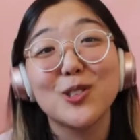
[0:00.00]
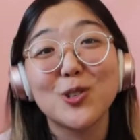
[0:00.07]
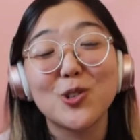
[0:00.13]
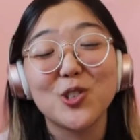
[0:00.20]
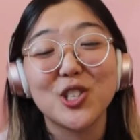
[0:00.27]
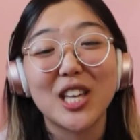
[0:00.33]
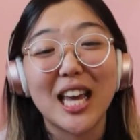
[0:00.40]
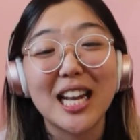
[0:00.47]

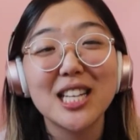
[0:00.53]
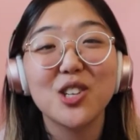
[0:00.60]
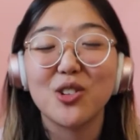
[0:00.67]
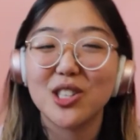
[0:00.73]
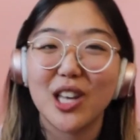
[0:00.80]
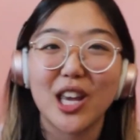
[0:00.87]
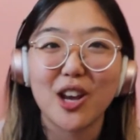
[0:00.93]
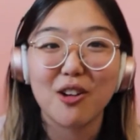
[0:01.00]
schools to get into
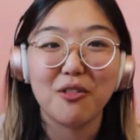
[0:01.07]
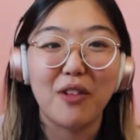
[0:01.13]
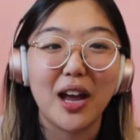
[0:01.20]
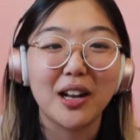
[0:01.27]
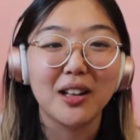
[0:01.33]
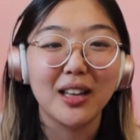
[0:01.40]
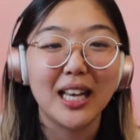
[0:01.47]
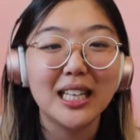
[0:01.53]
as like your
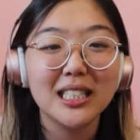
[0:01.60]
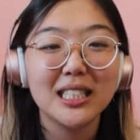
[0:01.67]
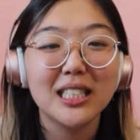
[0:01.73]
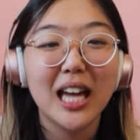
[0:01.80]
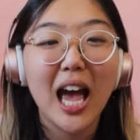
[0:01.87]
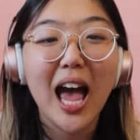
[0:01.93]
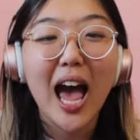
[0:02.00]
final list.